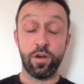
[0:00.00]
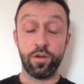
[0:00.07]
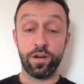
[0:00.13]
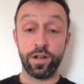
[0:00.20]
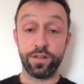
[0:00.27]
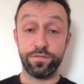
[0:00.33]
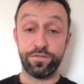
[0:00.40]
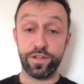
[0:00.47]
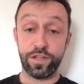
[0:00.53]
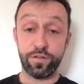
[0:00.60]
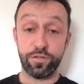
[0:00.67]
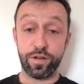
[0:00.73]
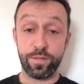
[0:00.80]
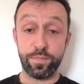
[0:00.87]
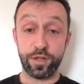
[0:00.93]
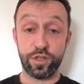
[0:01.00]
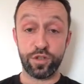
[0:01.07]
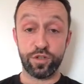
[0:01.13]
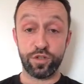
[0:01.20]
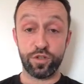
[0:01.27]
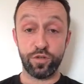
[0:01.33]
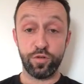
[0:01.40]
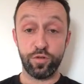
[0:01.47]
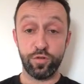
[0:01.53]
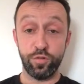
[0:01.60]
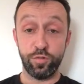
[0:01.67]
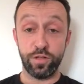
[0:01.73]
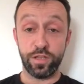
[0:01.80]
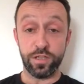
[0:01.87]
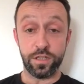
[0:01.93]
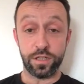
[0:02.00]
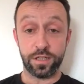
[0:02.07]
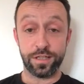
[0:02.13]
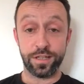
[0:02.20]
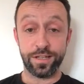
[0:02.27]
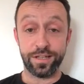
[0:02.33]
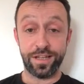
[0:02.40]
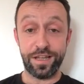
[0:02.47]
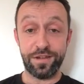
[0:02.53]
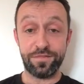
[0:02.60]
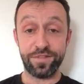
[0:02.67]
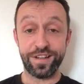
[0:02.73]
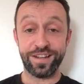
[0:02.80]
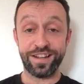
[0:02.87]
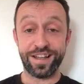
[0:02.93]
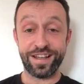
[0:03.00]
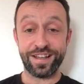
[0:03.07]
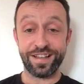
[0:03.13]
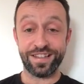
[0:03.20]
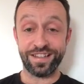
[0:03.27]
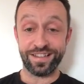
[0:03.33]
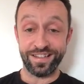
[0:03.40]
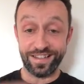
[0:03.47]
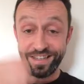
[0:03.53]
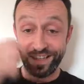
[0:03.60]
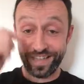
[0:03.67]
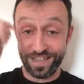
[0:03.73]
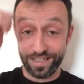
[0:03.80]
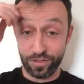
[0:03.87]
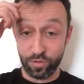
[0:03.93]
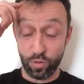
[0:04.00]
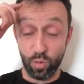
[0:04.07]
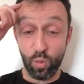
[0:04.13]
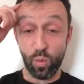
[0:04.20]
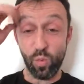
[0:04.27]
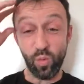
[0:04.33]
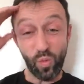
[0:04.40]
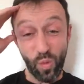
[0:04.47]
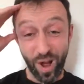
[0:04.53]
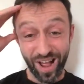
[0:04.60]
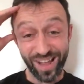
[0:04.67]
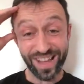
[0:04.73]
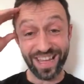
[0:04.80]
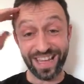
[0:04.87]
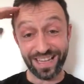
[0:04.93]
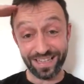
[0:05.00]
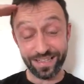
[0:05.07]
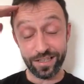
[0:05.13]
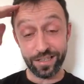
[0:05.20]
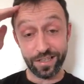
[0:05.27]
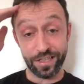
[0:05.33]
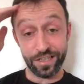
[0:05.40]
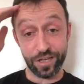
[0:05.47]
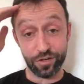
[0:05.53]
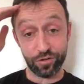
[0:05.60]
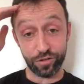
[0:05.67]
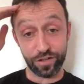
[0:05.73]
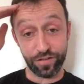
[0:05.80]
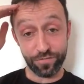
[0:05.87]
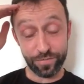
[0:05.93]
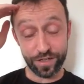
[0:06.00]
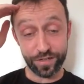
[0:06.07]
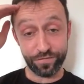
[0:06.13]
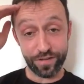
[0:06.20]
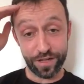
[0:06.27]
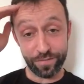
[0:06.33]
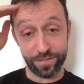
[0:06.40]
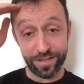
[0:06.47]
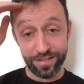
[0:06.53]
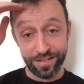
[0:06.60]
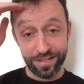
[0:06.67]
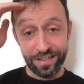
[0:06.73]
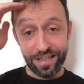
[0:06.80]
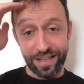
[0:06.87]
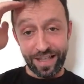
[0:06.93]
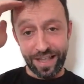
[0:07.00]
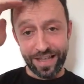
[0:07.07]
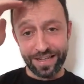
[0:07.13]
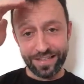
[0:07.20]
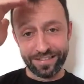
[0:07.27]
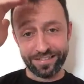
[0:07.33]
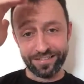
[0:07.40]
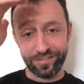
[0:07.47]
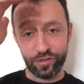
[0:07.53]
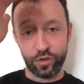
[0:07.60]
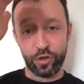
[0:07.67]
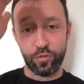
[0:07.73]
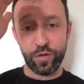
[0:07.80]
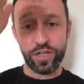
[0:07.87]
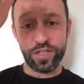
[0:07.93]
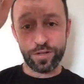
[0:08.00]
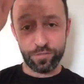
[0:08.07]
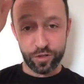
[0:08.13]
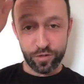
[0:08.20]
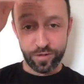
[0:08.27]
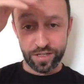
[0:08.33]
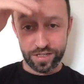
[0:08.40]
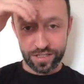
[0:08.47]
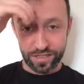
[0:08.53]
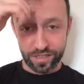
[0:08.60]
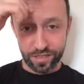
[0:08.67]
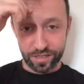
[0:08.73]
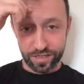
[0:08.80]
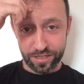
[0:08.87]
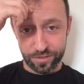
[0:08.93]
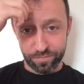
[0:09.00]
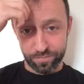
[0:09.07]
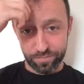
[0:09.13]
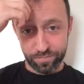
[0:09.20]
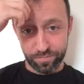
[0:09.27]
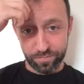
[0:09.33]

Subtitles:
Alright, video number 2 this Sunday evening is why did central government develop? And the reason I'm doing this, it's